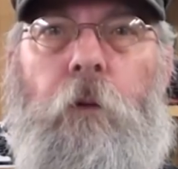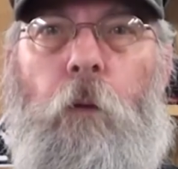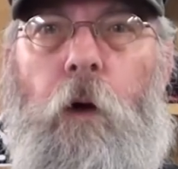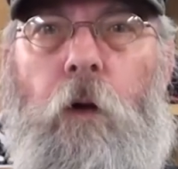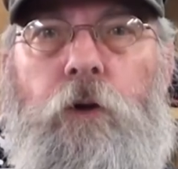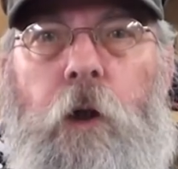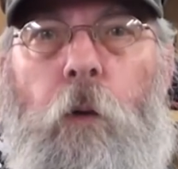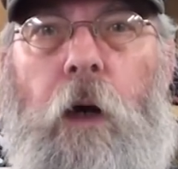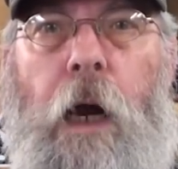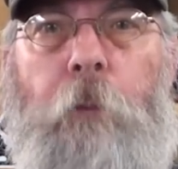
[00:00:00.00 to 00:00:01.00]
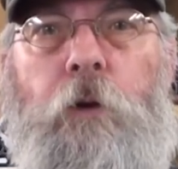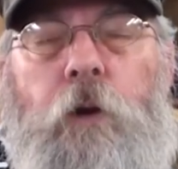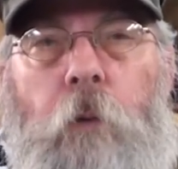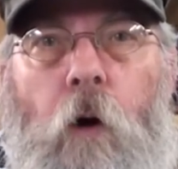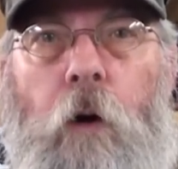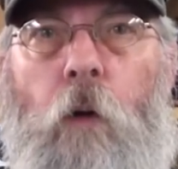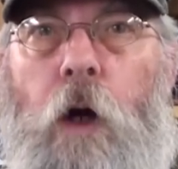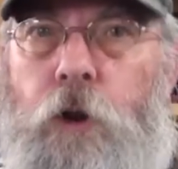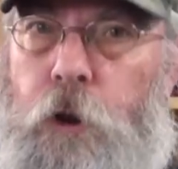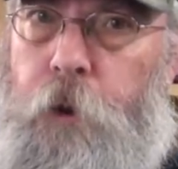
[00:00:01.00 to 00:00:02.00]
And we're going to see what happens tomorrow in
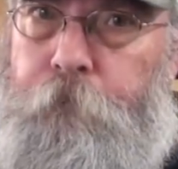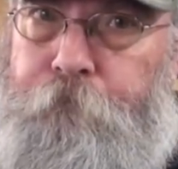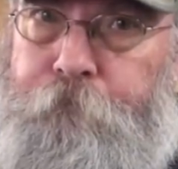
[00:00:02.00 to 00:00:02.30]
Washington.